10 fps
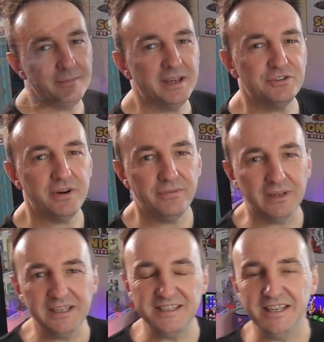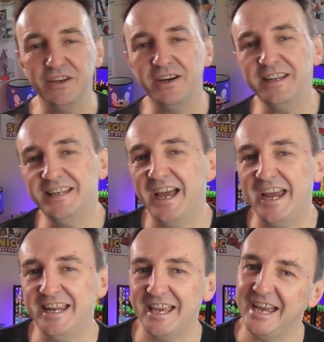Mega Drive released in
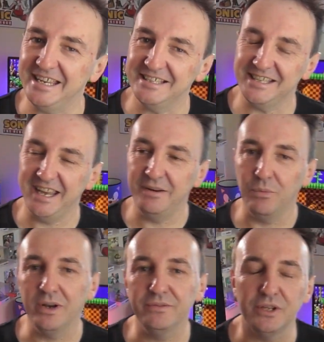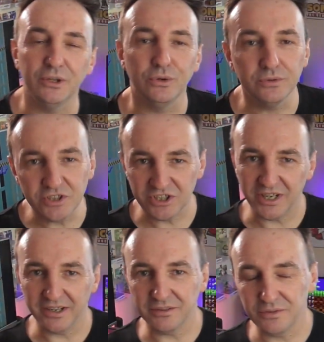1988, and one of the launch
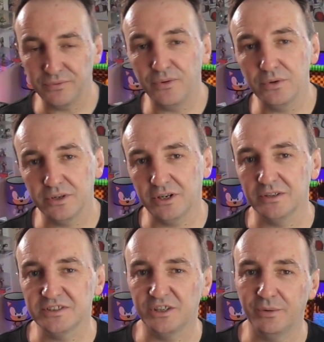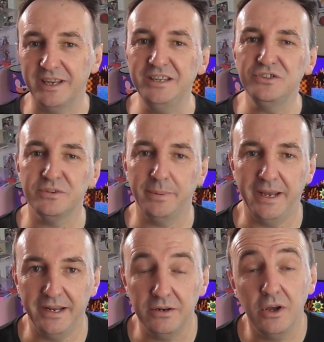titles for the console in
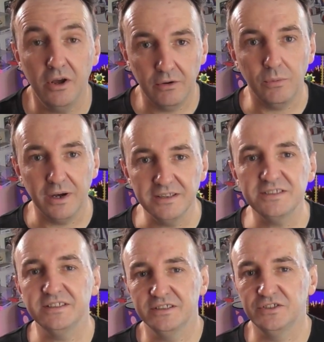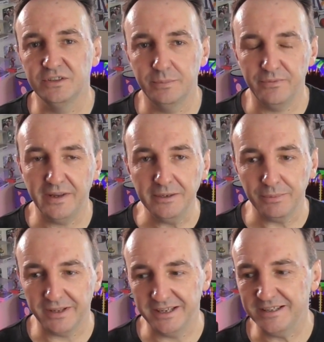Japan was Super Thunder
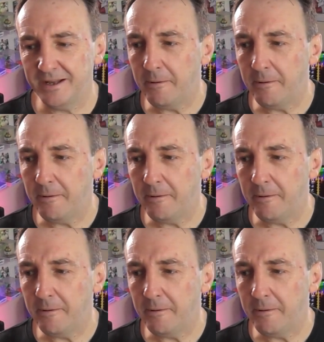Blade.